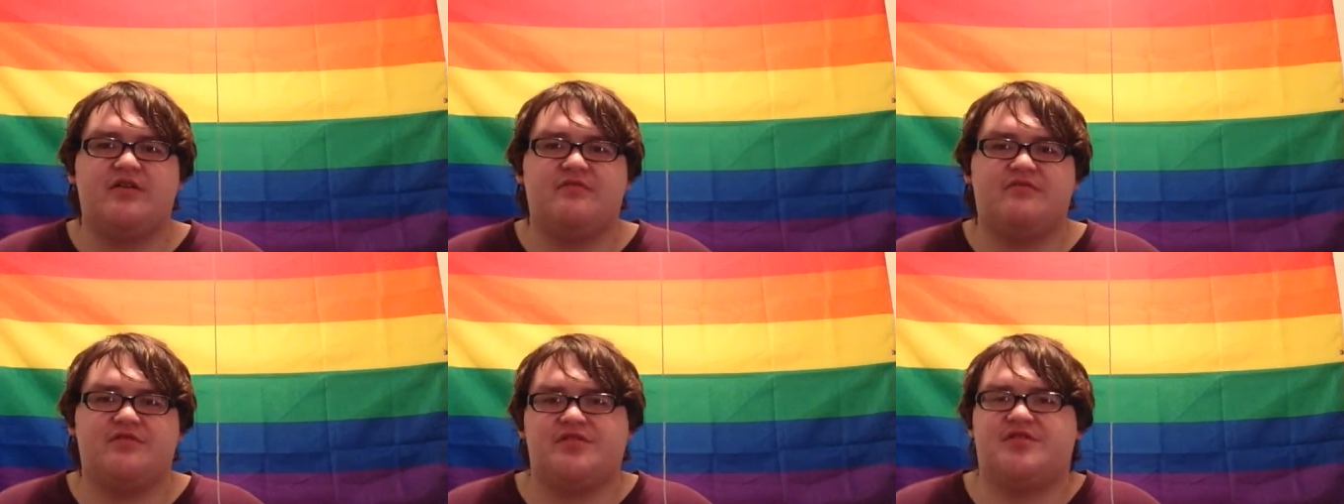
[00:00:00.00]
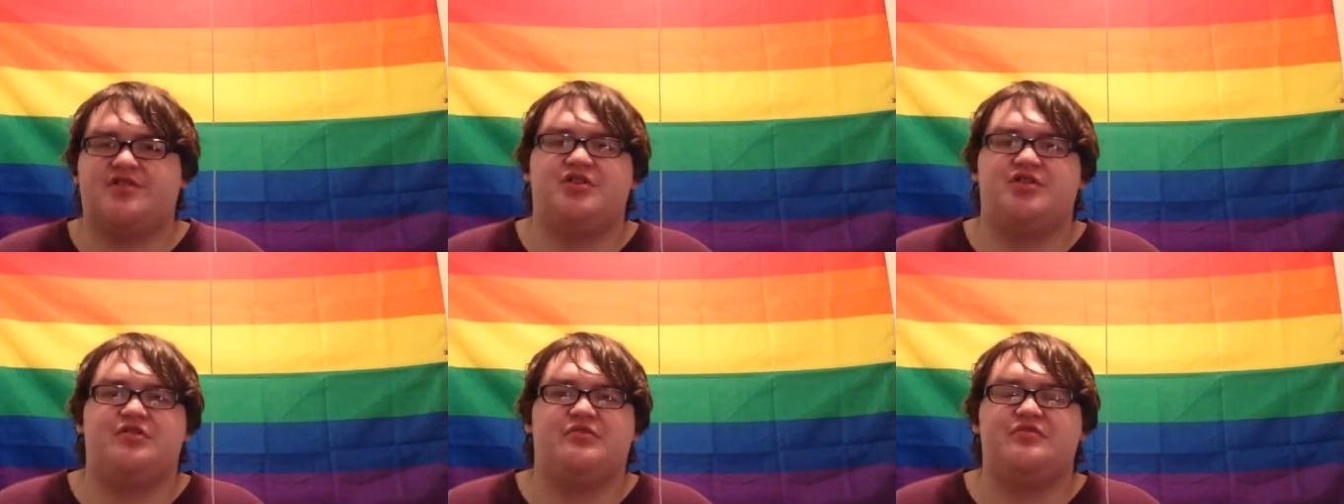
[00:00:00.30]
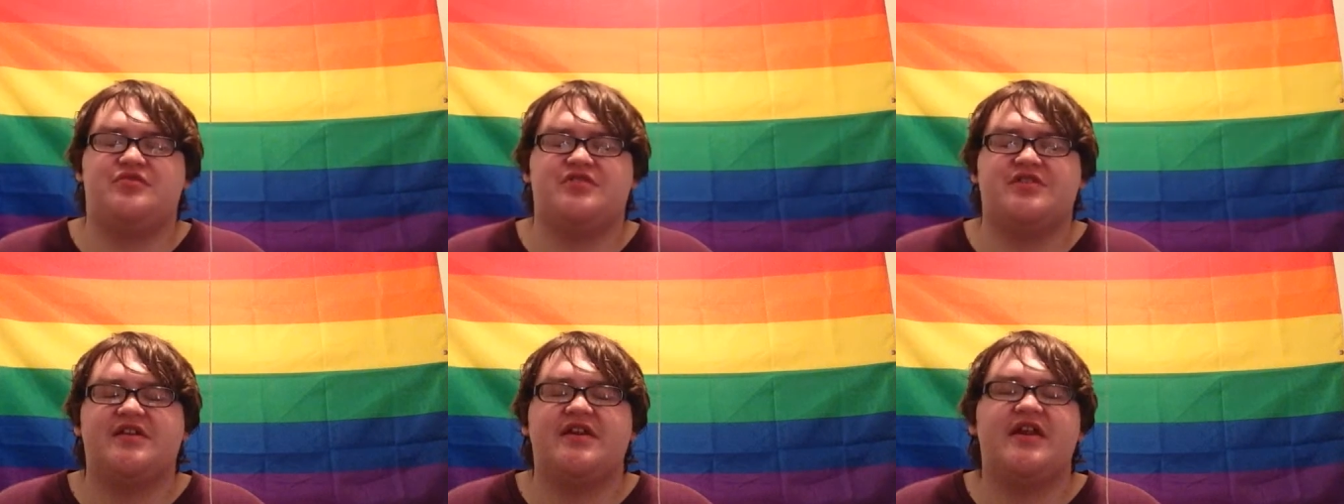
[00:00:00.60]
it was too
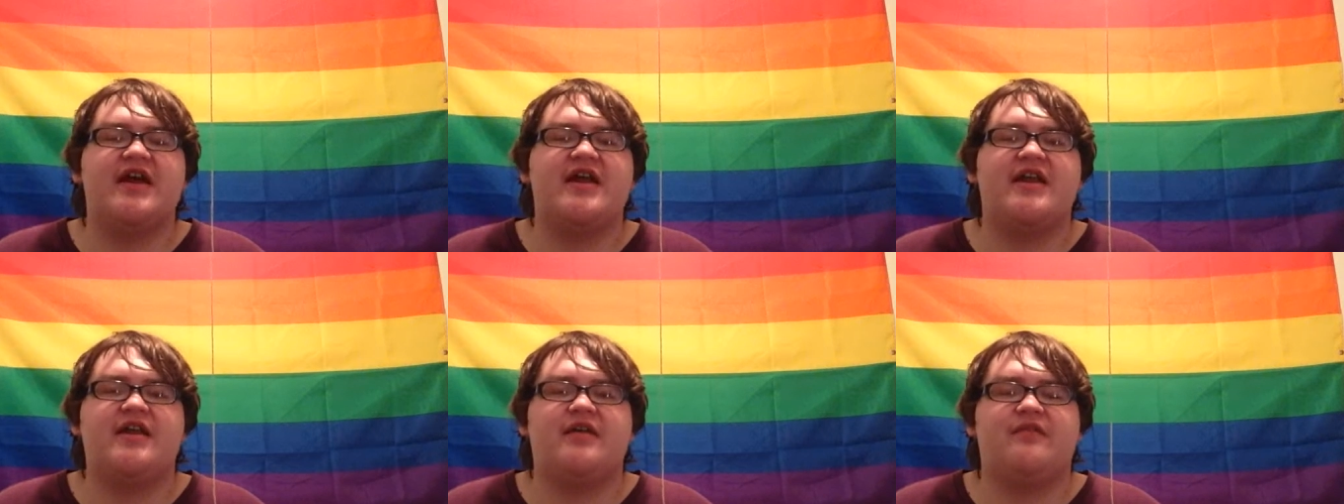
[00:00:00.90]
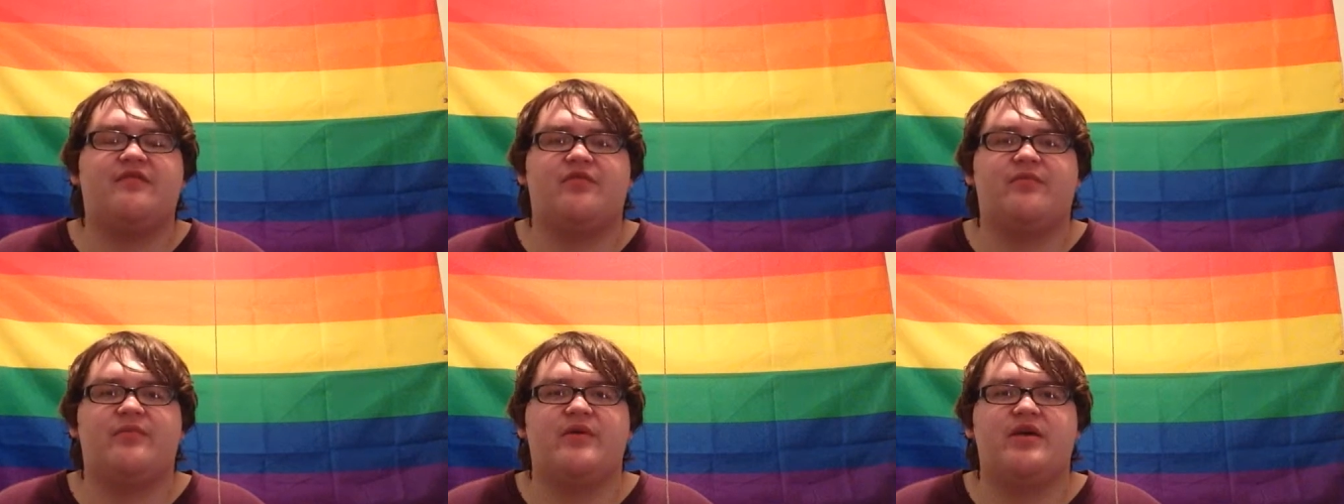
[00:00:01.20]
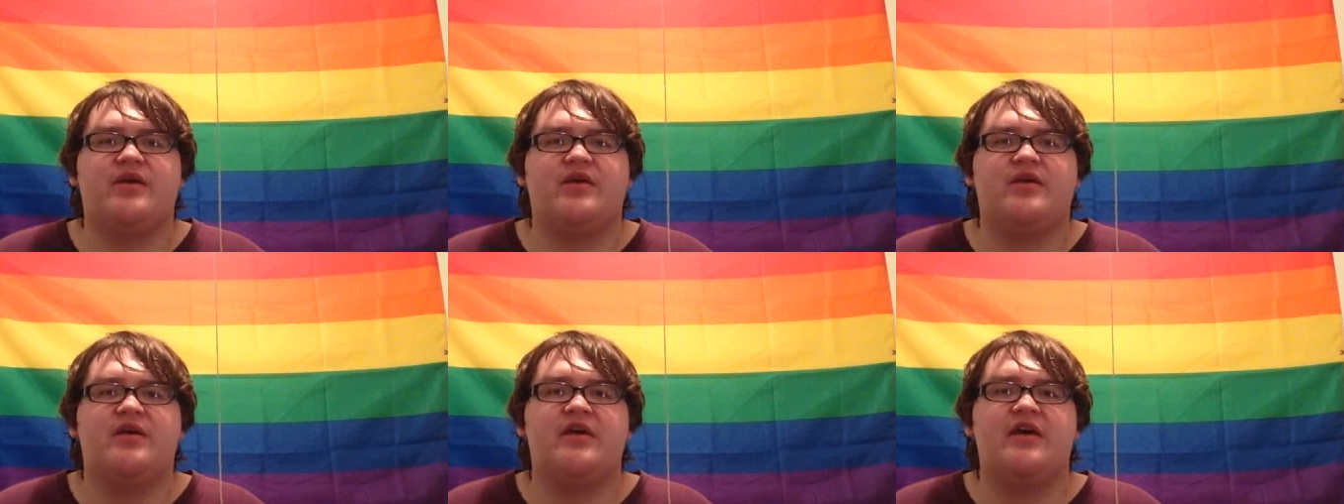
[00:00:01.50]
sedating for
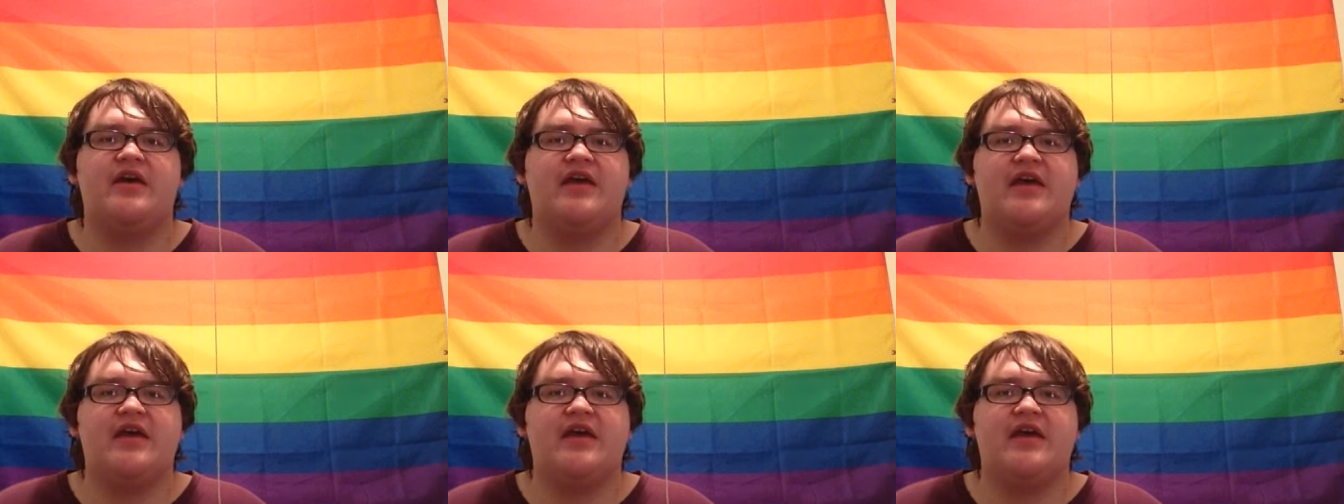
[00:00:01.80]
me.